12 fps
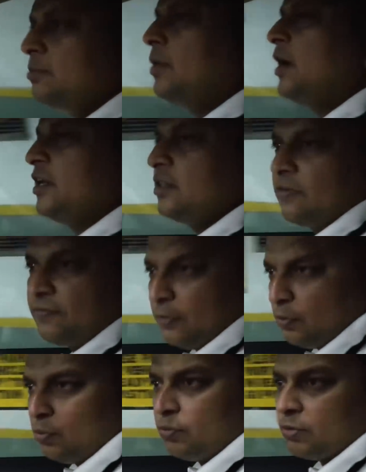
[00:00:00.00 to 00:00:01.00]
barring the
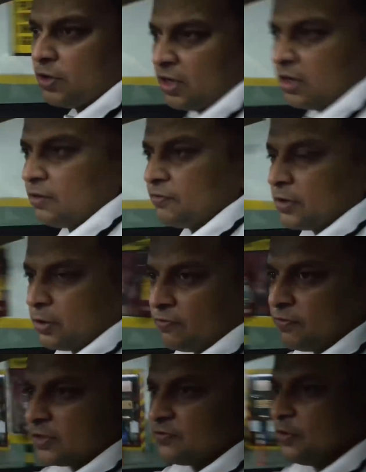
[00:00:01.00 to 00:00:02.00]

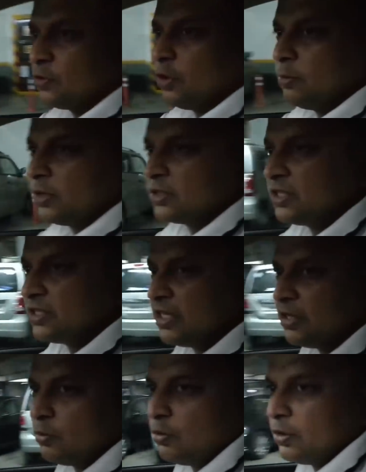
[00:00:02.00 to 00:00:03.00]
first few kilometers, as I
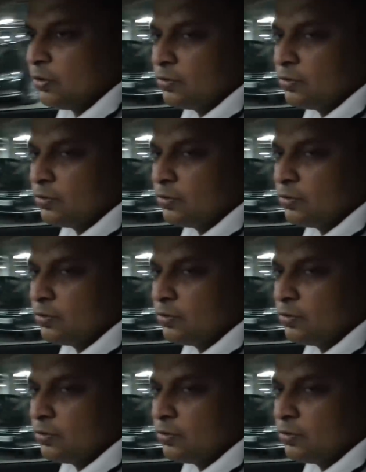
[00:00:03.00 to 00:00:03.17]
told you.